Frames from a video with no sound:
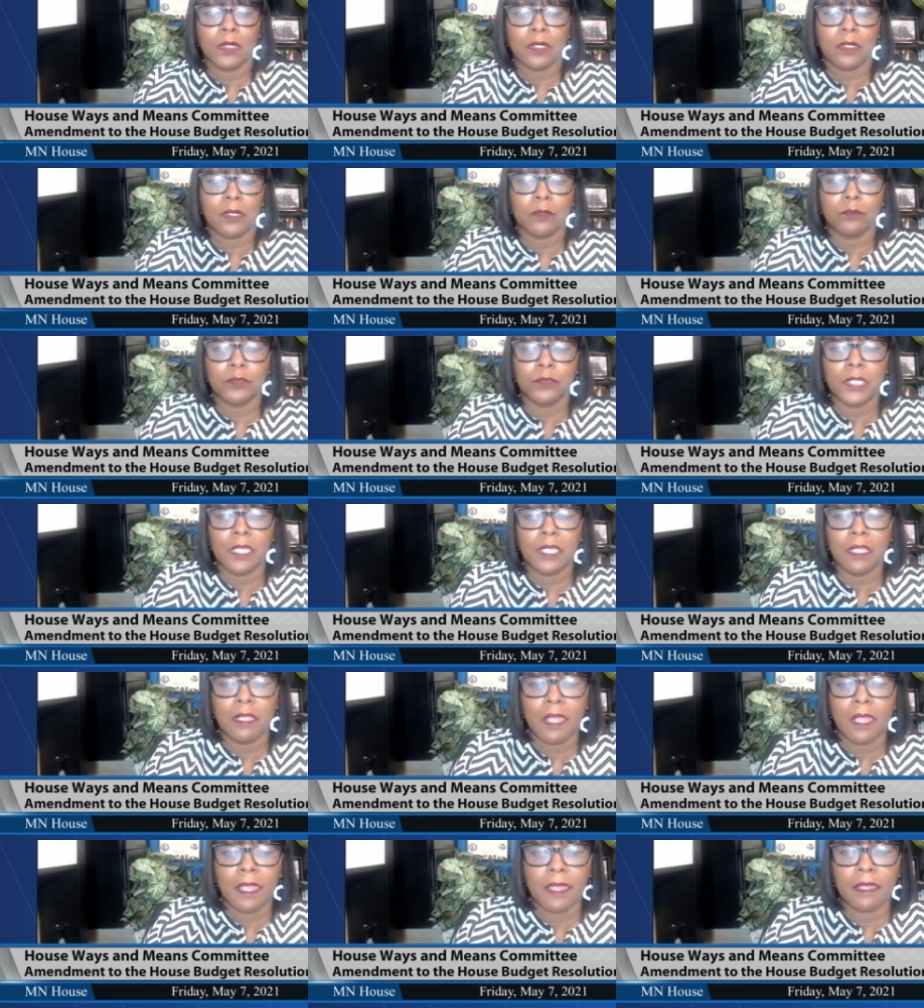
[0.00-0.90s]

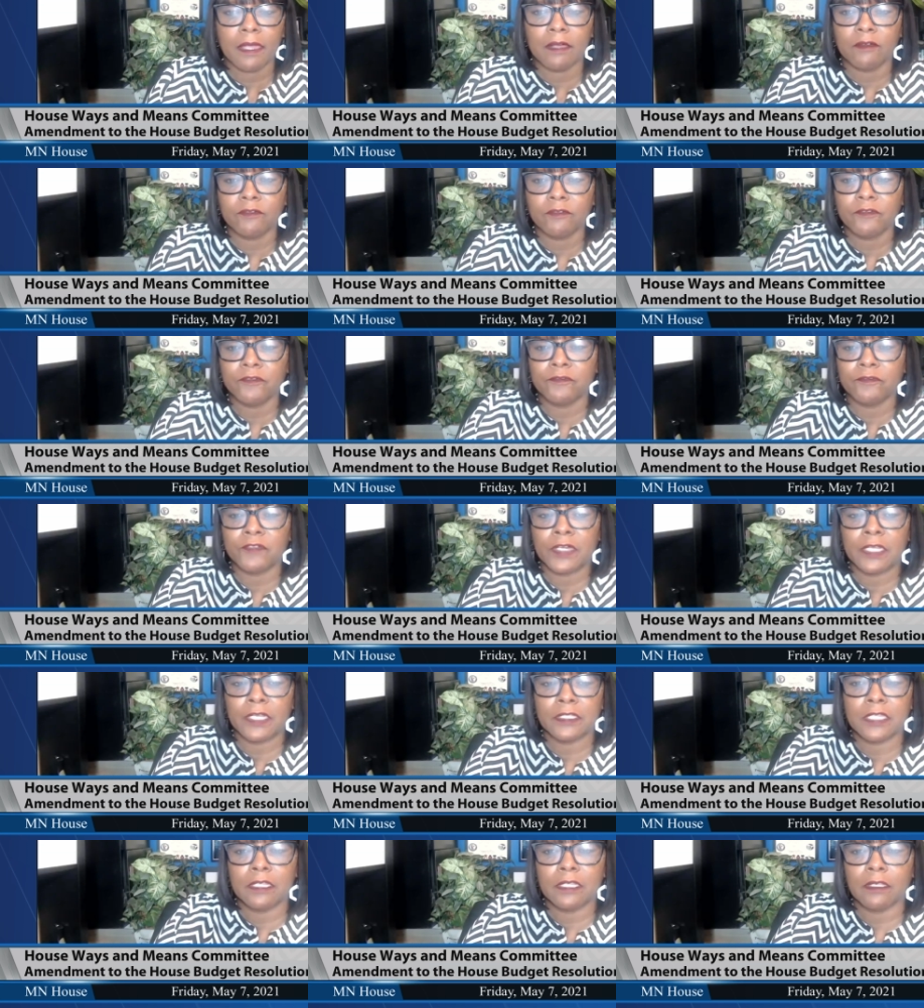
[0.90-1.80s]
we have
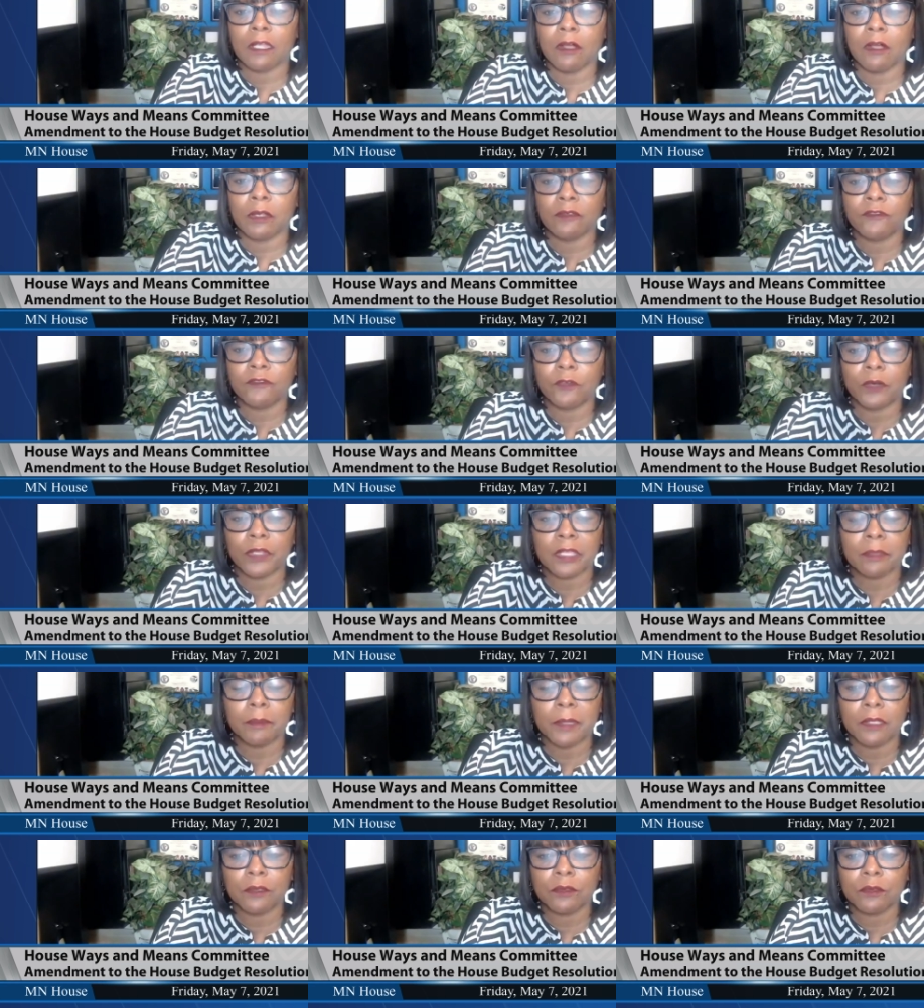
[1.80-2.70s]
funded law
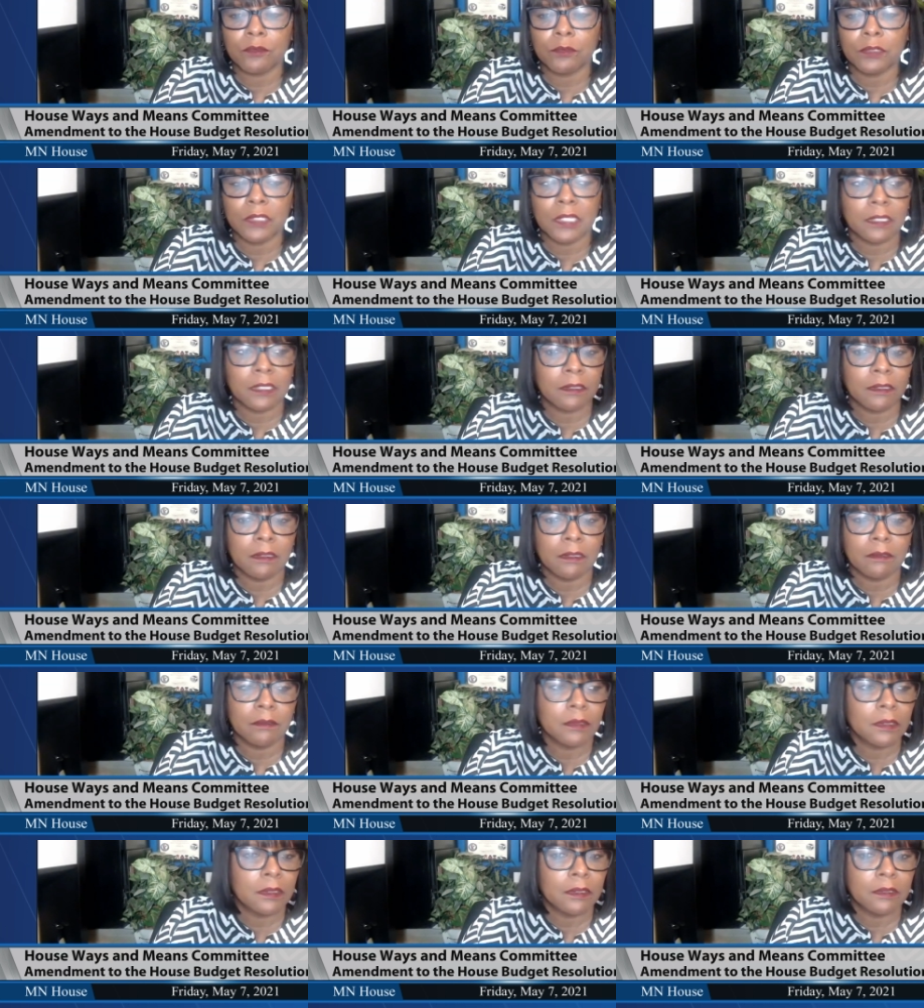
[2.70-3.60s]
enforcement through the
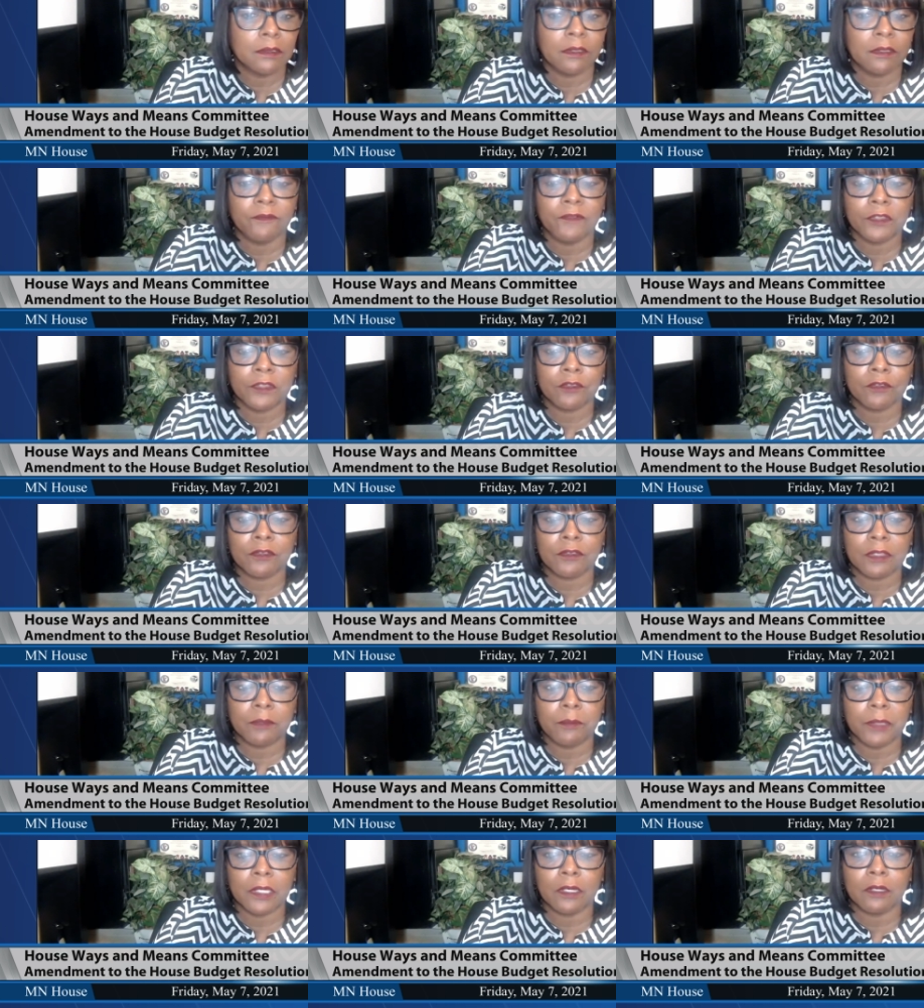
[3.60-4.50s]

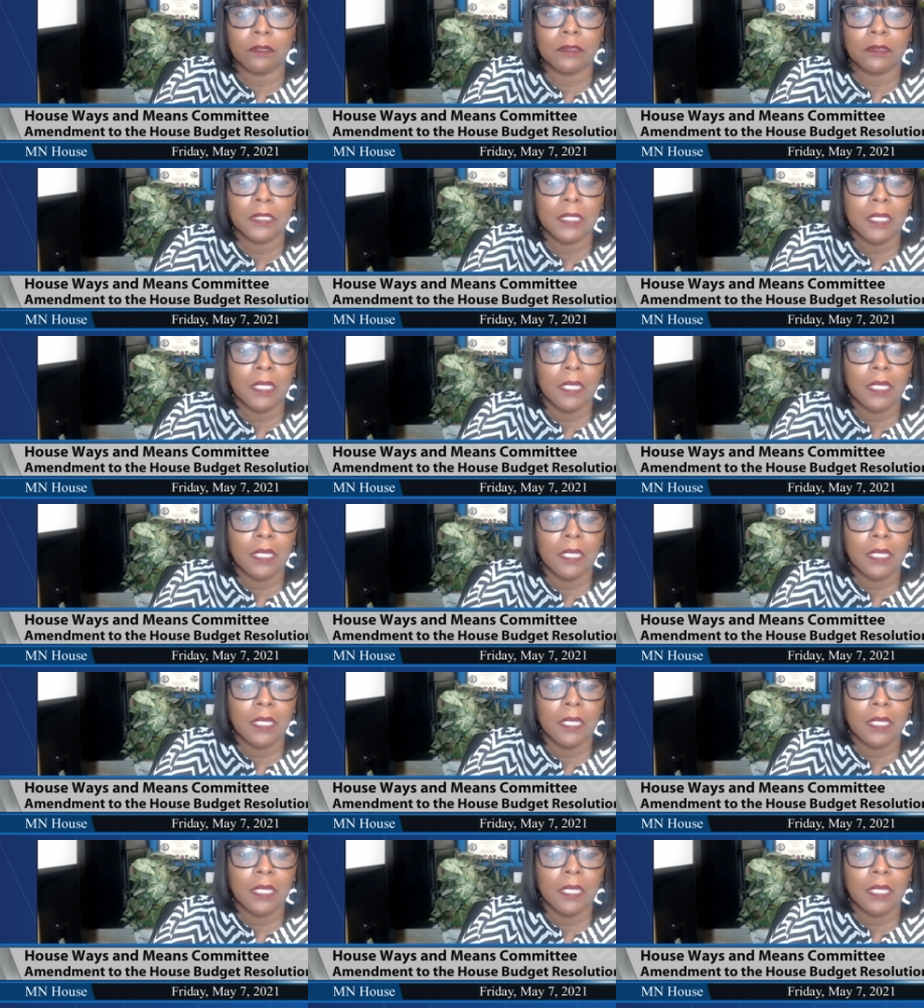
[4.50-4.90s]
deficiency bill.